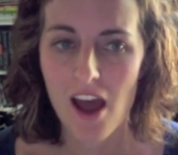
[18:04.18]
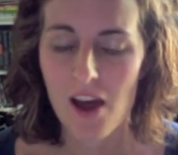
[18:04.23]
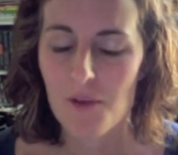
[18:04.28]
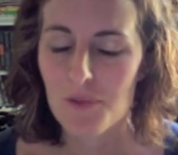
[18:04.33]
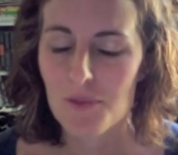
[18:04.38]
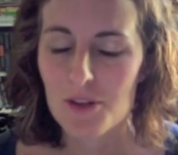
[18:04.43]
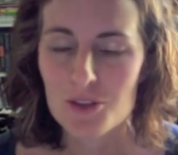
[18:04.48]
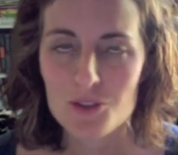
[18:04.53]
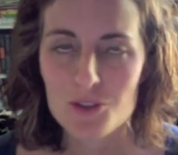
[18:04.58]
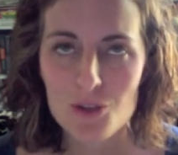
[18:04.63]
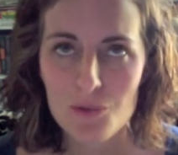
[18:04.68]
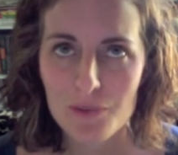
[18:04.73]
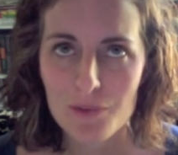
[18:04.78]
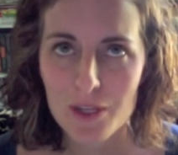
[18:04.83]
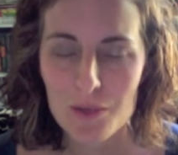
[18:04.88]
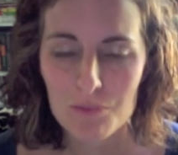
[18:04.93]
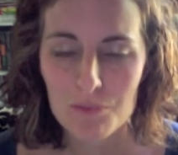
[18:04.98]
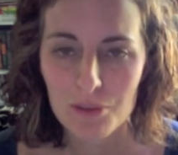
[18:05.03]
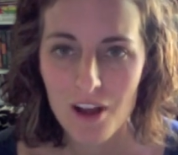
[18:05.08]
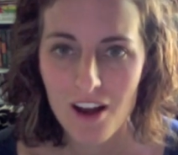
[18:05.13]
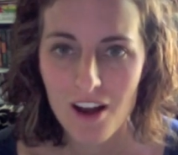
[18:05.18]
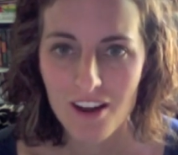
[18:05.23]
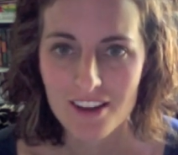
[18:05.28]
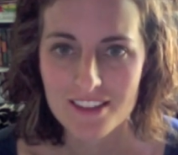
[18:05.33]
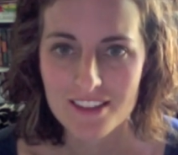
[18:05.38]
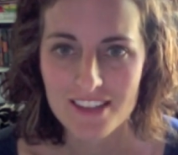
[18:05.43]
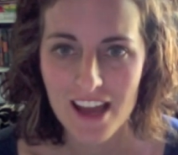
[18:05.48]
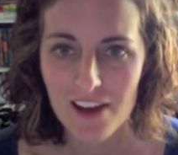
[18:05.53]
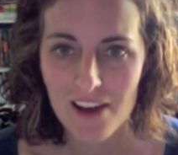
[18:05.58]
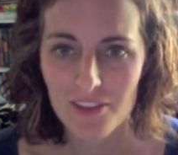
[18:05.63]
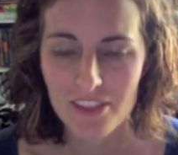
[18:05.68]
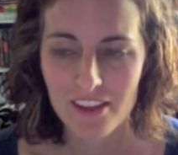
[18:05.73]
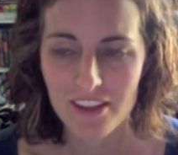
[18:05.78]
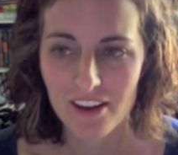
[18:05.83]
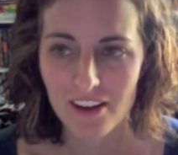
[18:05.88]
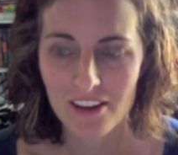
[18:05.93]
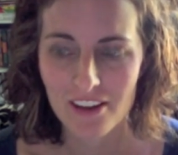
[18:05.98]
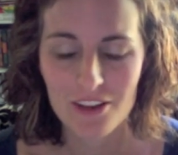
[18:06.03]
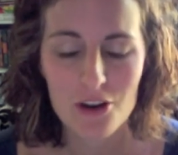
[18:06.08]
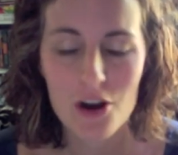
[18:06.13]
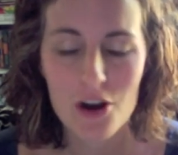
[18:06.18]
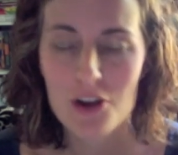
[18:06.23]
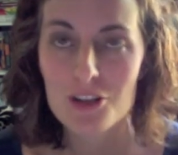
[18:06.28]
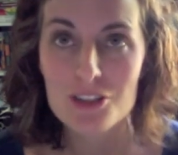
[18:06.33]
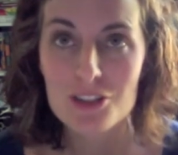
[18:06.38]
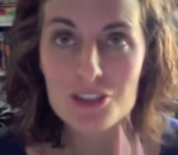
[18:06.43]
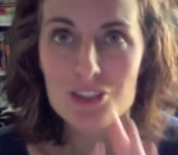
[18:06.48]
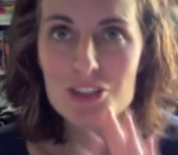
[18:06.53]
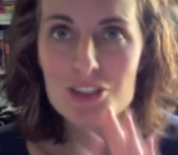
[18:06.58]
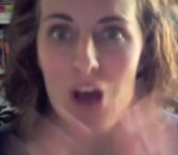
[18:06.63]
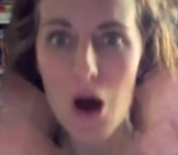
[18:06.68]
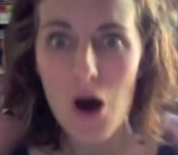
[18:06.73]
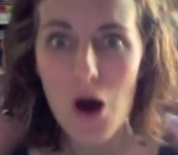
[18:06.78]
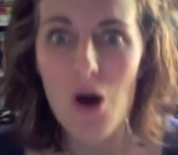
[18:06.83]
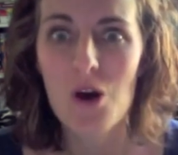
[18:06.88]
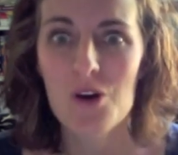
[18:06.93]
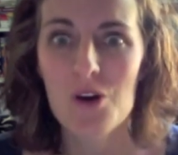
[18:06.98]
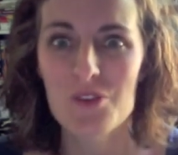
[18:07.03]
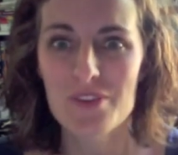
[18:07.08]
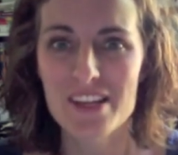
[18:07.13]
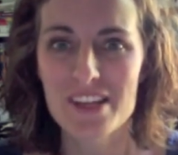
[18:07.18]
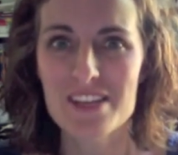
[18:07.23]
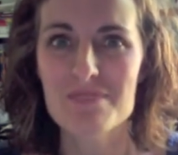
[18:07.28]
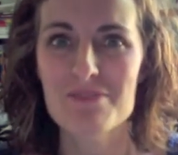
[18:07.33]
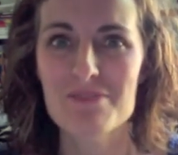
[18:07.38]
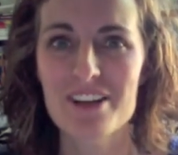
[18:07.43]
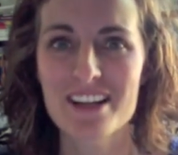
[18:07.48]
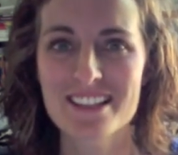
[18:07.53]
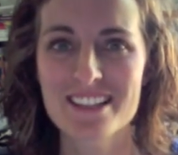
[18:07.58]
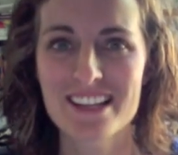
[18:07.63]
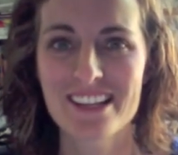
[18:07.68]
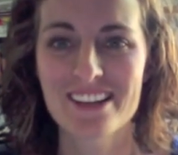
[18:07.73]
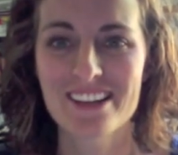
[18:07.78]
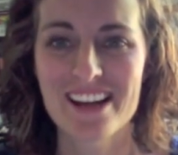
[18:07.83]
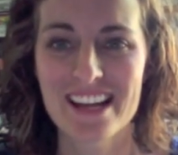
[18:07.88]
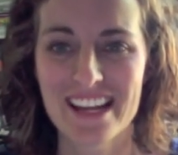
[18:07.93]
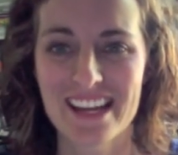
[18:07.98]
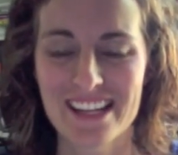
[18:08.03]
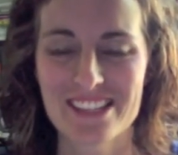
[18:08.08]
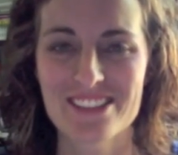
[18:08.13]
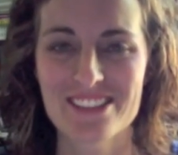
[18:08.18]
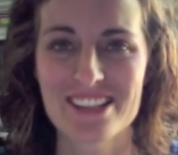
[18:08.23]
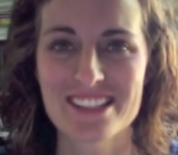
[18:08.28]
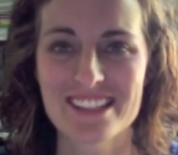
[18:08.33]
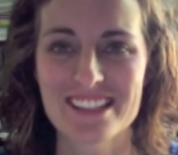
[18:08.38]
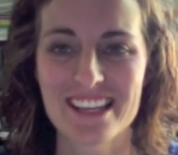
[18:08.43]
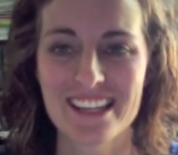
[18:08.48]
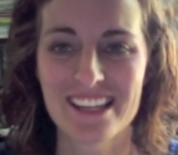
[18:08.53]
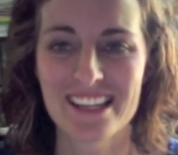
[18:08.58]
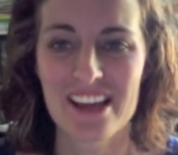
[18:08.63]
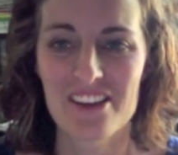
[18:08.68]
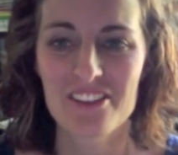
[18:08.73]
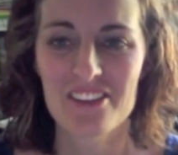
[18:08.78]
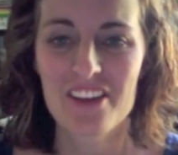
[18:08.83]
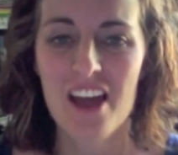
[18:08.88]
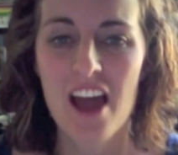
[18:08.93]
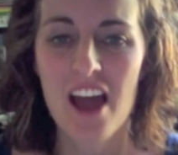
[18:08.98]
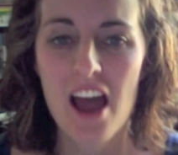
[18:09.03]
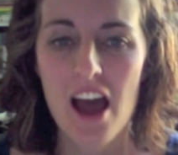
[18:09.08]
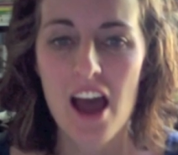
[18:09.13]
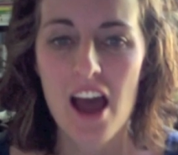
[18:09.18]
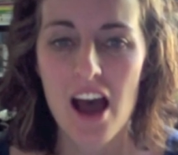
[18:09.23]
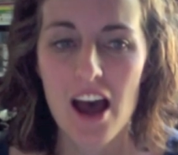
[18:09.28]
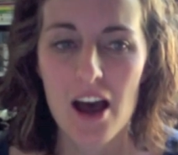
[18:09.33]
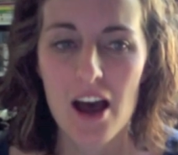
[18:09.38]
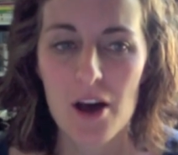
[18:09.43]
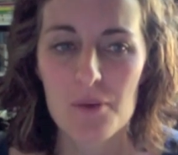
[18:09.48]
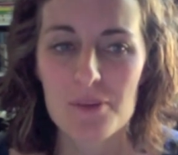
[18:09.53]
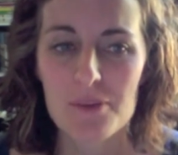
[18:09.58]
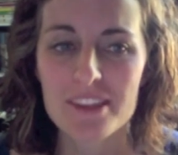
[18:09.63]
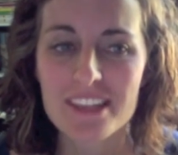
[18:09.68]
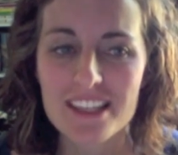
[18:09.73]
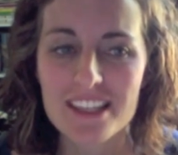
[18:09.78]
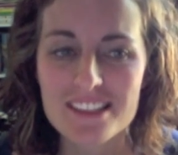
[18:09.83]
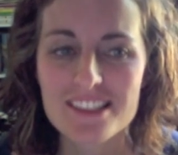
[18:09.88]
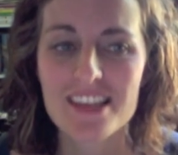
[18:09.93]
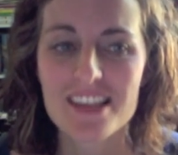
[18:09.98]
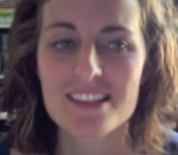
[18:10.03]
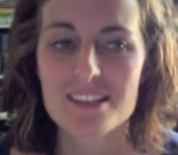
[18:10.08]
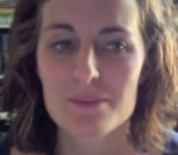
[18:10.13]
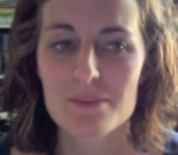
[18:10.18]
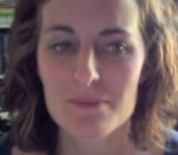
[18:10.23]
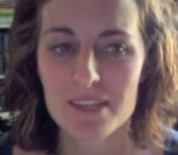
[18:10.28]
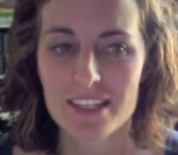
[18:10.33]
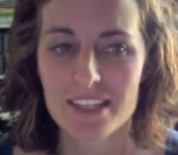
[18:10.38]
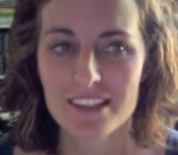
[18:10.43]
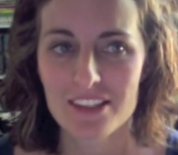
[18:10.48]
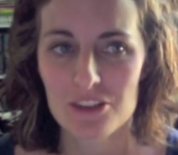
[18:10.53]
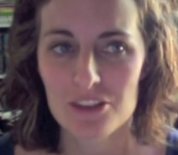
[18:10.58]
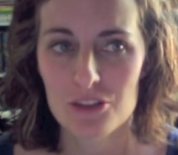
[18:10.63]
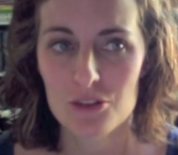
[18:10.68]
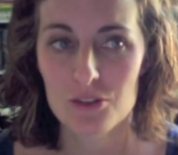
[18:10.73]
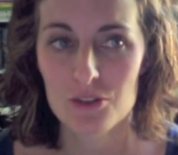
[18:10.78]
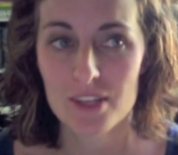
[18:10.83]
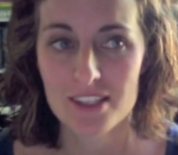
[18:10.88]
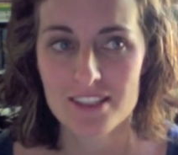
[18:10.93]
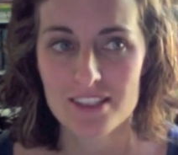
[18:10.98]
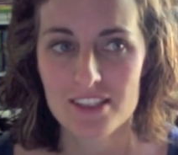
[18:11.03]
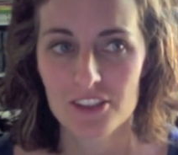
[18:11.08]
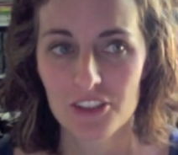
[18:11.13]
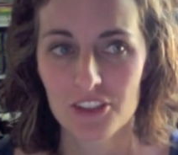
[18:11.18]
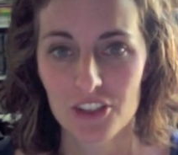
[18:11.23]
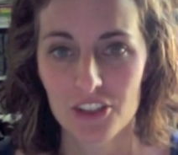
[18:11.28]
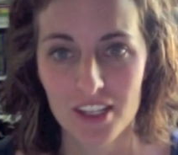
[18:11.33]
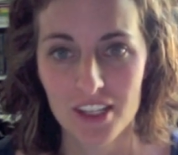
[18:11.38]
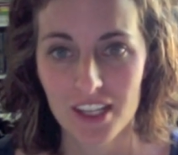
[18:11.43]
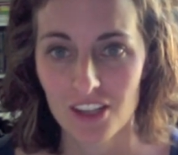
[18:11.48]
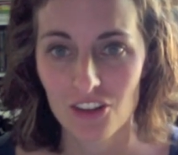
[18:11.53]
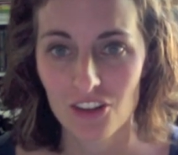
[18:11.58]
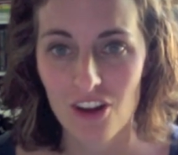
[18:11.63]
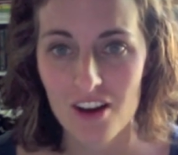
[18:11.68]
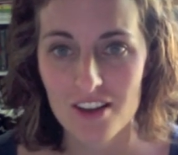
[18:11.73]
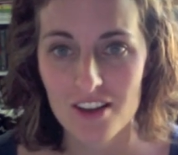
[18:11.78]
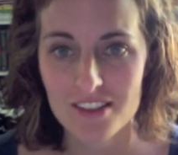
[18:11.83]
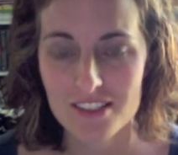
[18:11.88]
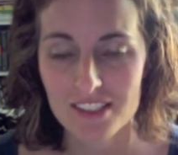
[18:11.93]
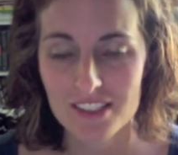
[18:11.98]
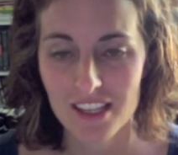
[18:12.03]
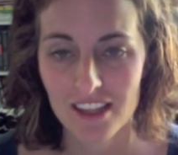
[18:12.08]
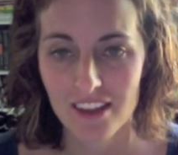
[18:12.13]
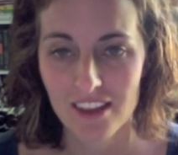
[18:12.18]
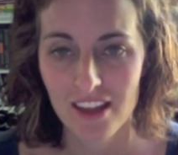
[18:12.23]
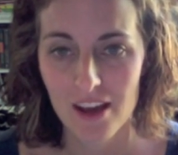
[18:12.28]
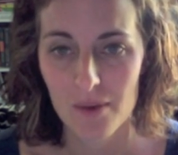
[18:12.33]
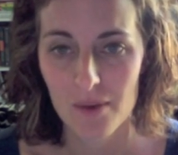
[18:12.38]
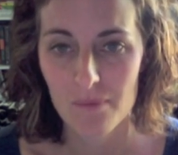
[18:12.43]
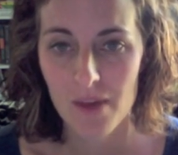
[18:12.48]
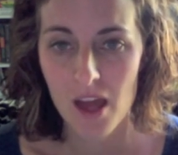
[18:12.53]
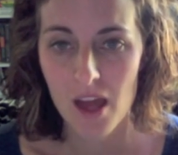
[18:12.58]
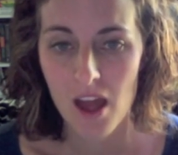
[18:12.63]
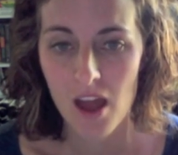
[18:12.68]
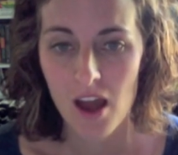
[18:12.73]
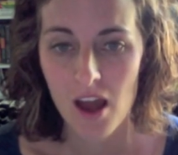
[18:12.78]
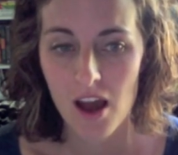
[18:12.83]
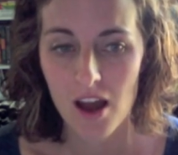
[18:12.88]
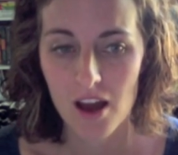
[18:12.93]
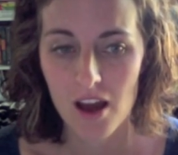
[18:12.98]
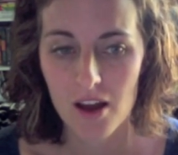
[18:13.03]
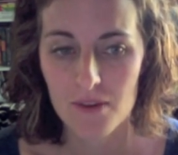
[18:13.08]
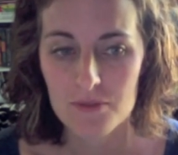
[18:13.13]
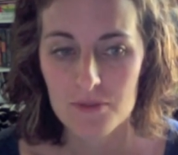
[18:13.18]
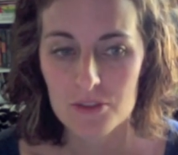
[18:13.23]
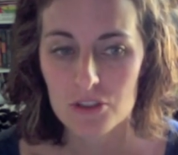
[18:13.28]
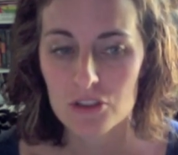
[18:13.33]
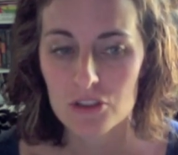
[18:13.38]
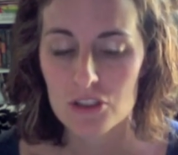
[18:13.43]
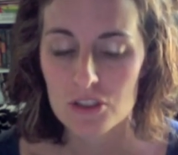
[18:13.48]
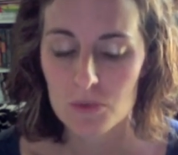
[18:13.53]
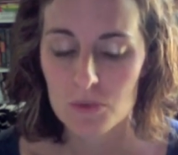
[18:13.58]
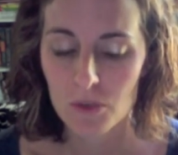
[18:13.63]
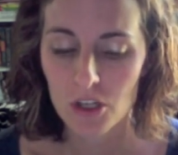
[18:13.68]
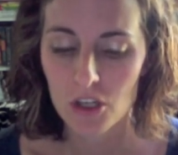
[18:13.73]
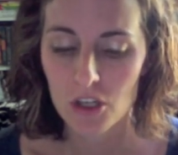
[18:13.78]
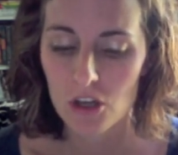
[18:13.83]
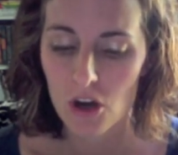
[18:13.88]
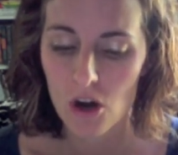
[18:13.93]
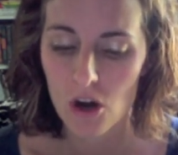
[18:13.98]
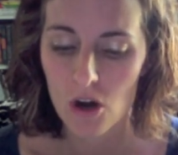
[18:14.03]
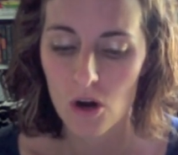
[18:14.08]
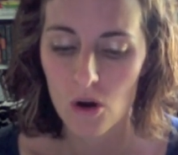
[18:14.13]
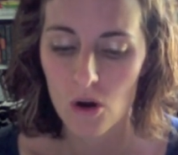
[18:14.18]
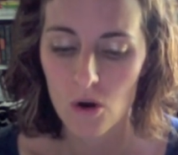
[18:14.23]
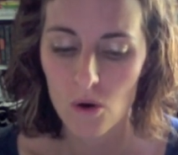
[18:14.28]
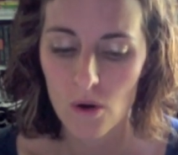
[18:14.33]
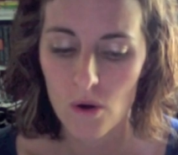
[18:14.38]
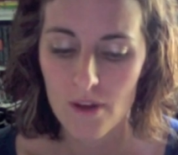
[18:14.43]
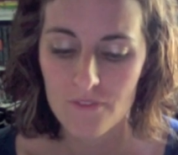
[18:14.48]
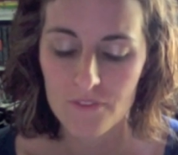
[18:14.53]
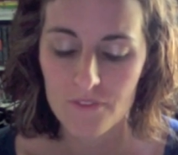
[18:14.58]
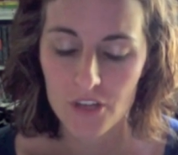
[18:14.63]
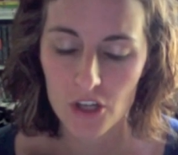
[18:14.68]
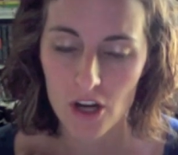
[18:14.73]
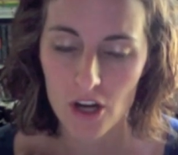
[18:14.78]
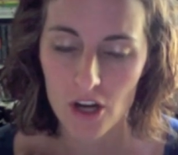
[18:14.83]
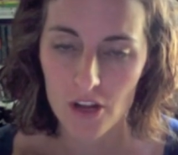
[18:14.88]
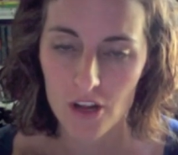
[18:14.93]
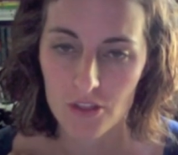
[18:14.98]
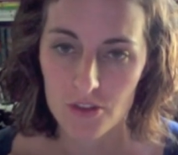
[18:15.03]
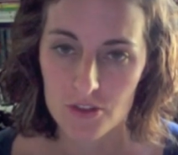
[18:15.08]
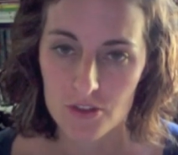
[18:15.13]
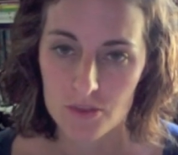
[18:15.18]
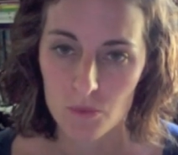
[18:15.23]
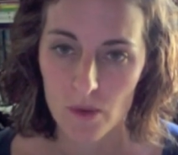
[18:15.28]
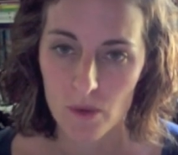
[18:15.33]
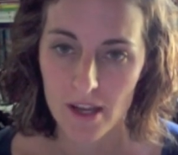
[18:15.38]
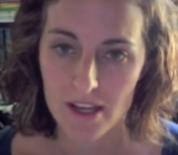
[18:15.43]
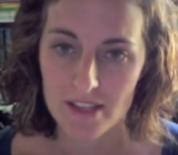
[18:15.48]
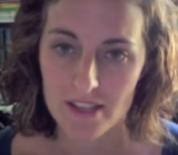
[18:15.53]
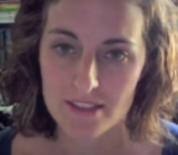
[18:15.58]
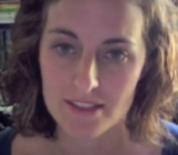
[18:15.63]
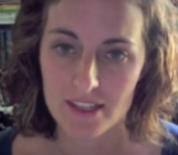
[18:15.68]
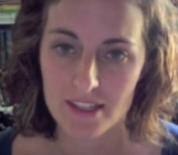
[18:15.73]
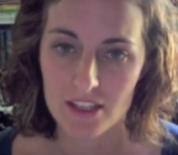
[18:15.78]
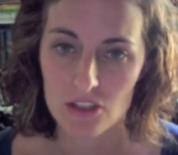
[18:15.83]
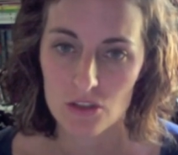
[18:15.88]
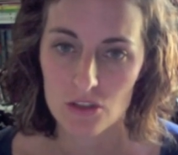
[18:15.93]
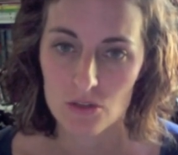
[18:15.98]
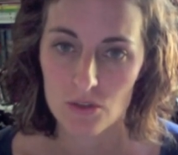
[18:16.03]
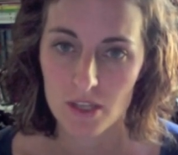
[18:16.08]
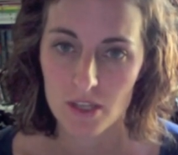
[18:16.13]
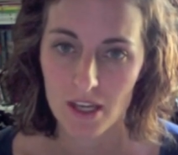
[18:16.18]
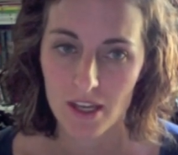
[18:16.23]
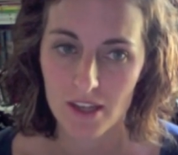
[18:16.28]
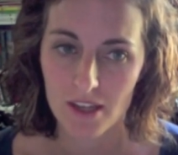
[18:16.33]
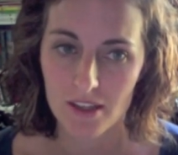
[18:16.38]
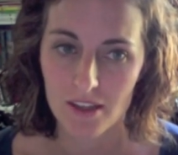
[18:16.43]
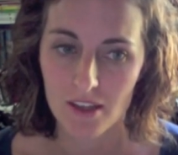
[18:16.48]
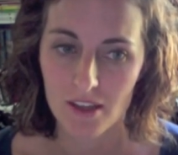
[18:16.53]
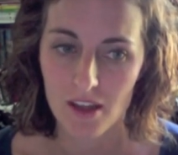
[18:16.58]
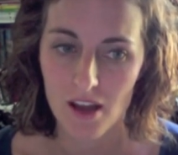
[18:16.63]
There's so many blogs out there. There are so many blogs out there. I can't stress that enough. But that doesn't mean that you necessarily are going to get lost in them. So you just want to go and figure out those ways that you can,